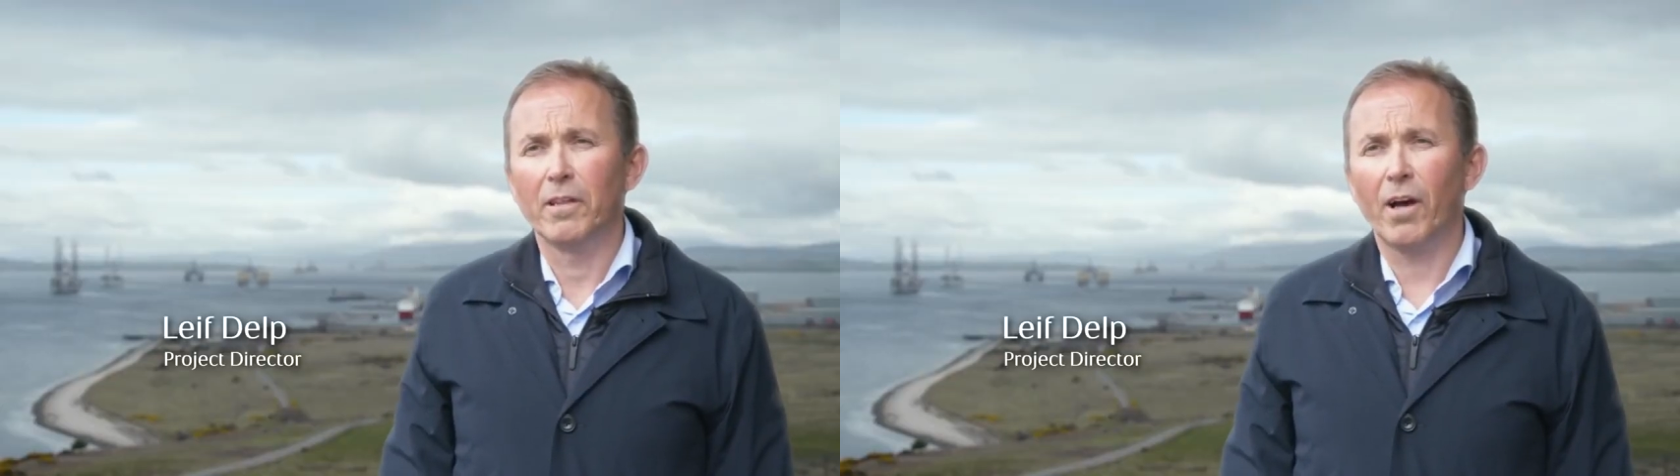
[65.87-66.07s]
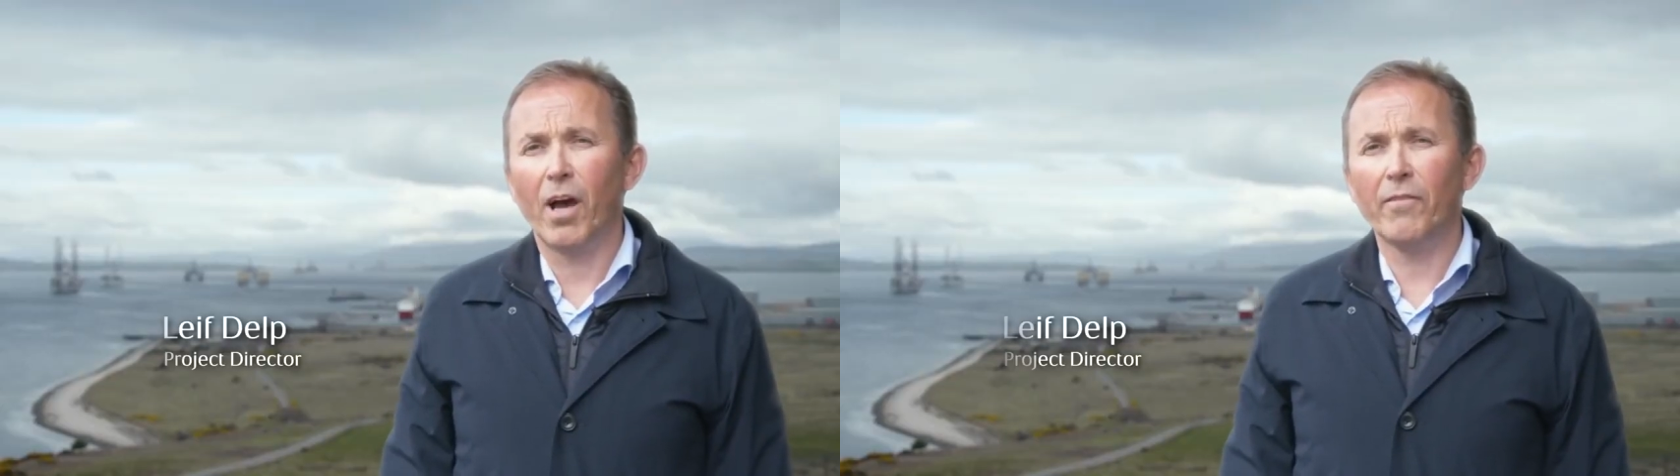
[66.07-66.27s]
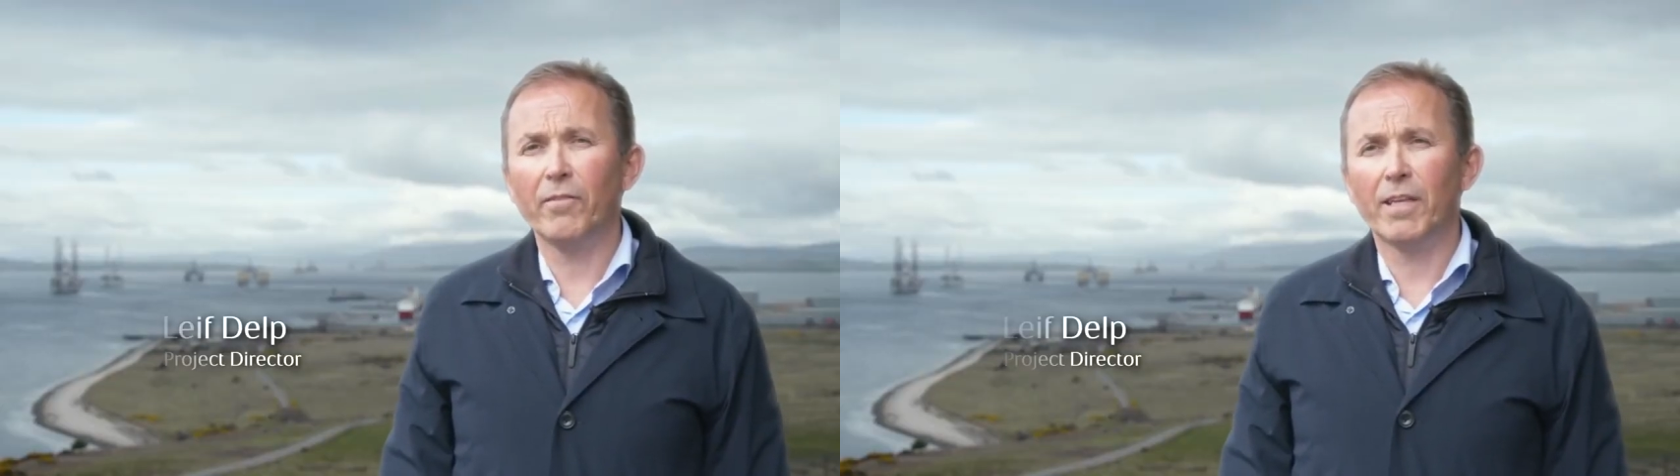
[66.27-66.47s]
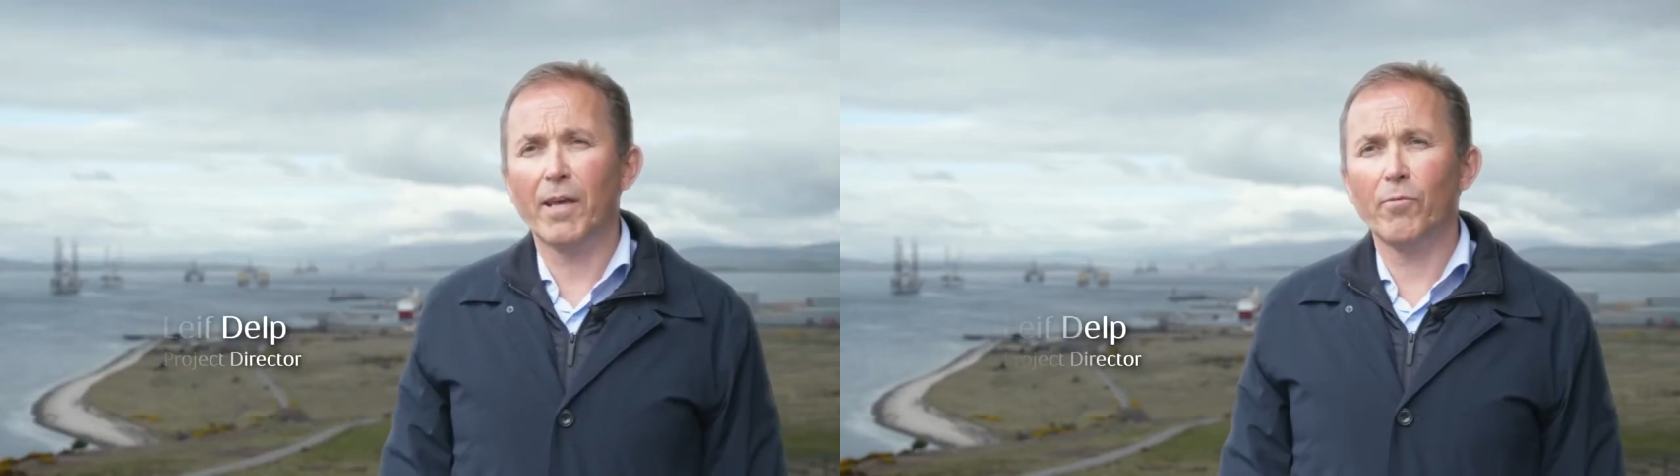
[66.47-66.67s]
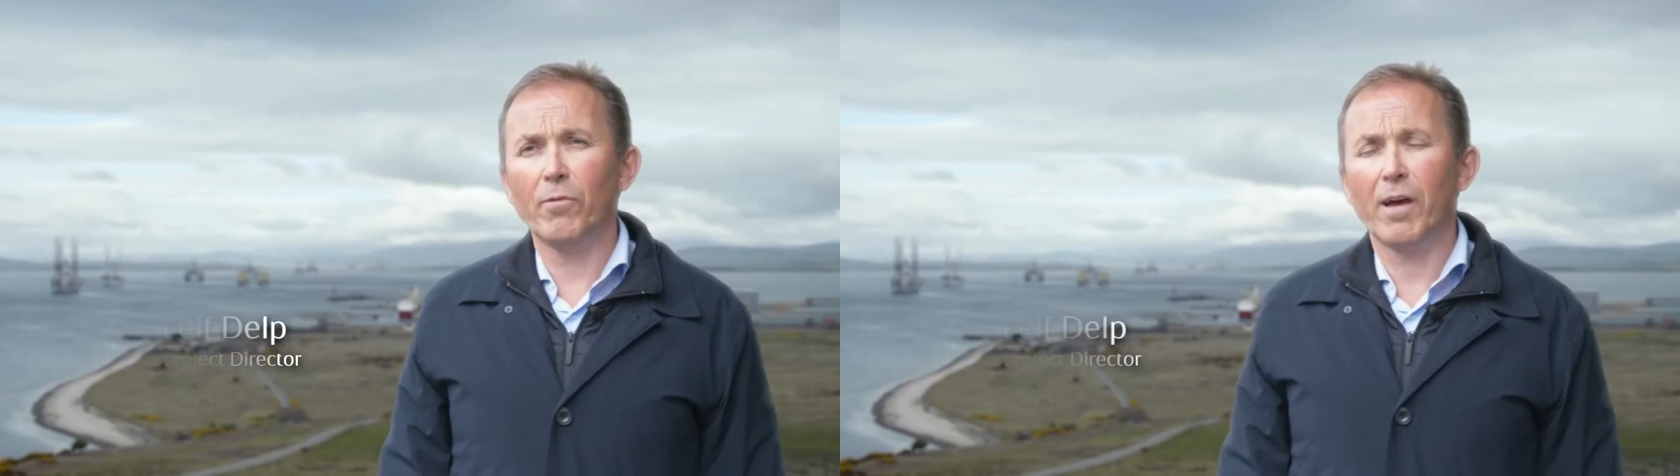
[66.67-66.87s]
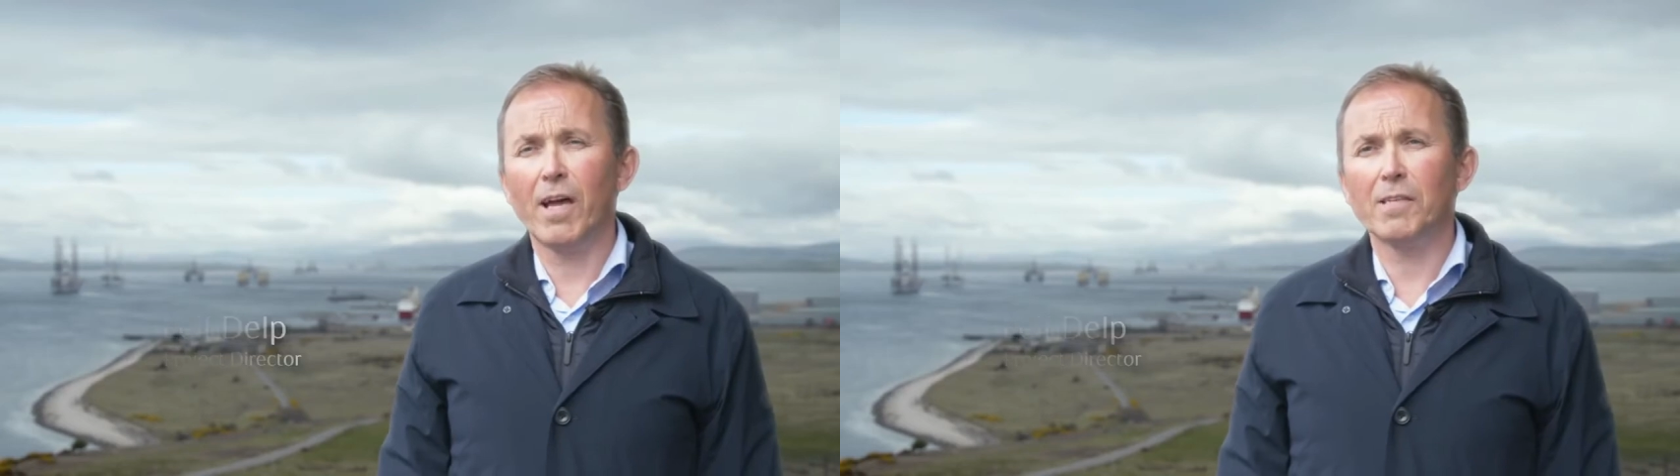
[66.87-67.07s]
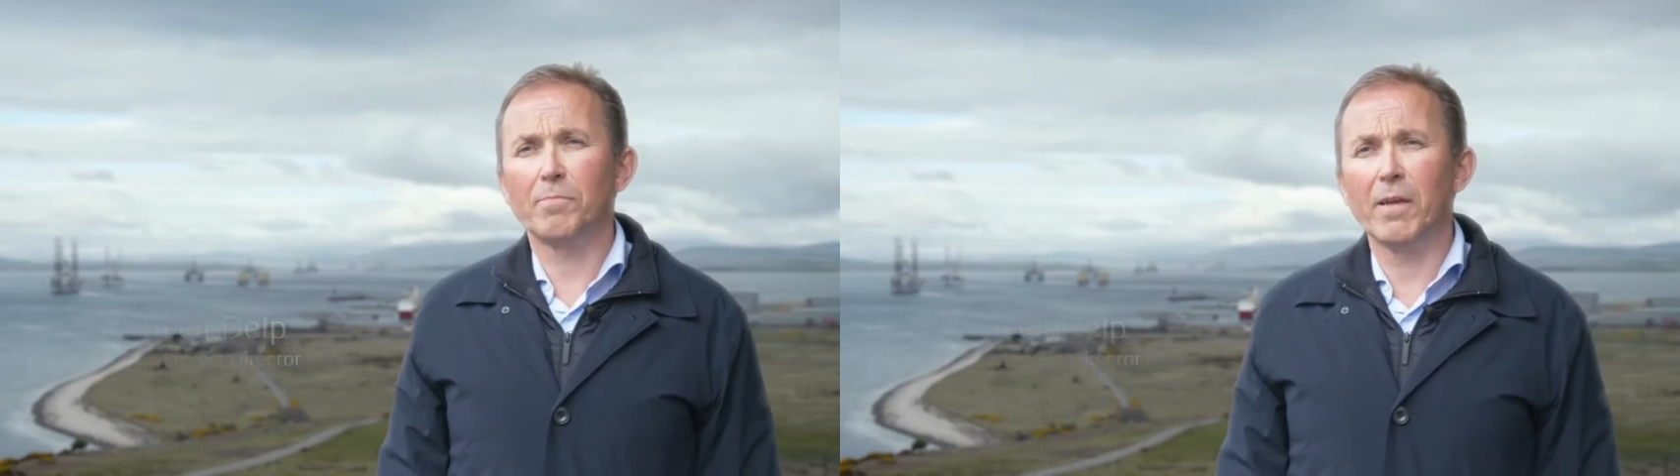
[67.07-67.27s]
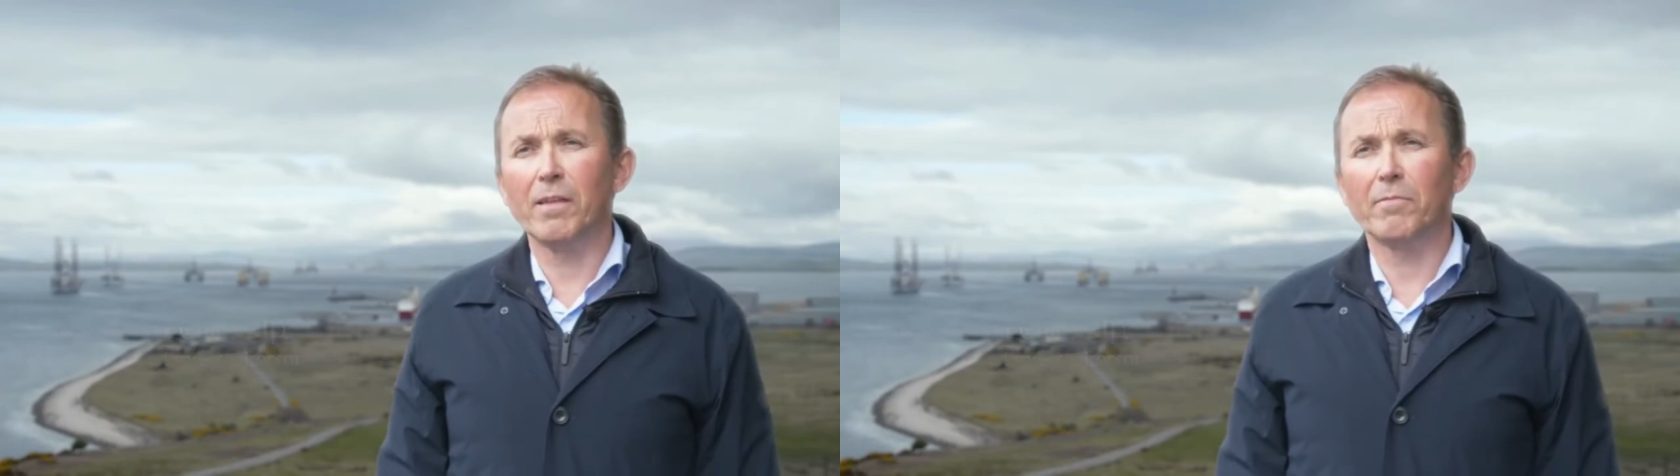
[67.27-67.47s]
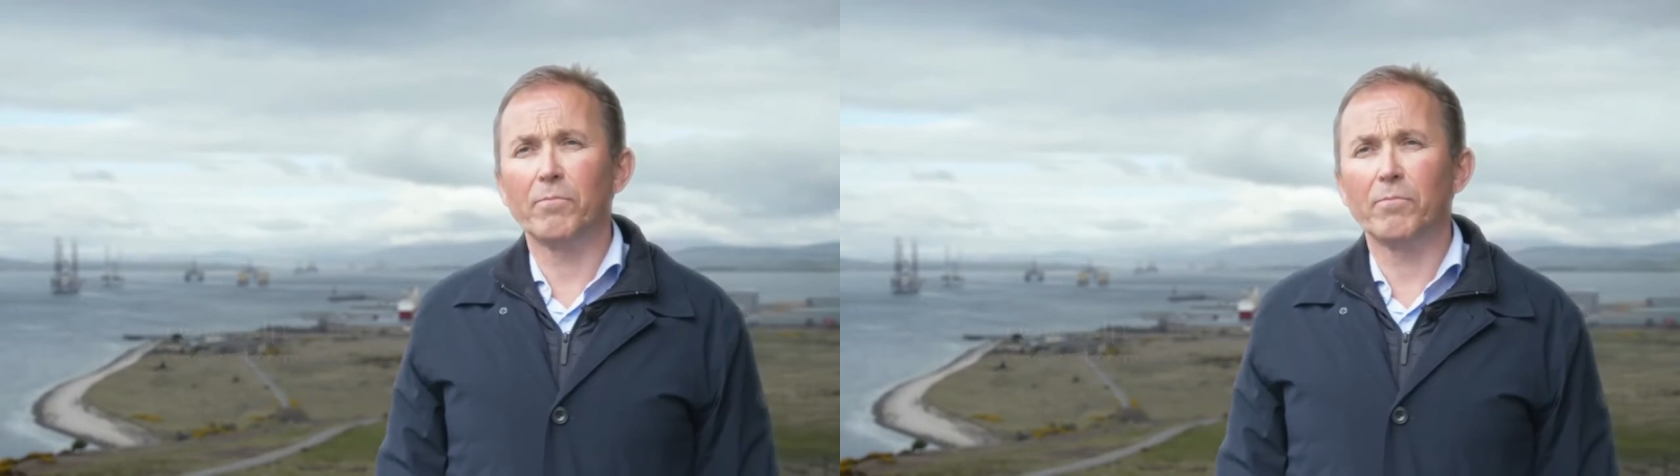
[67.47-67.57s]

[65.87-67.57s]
The Hywind demo has been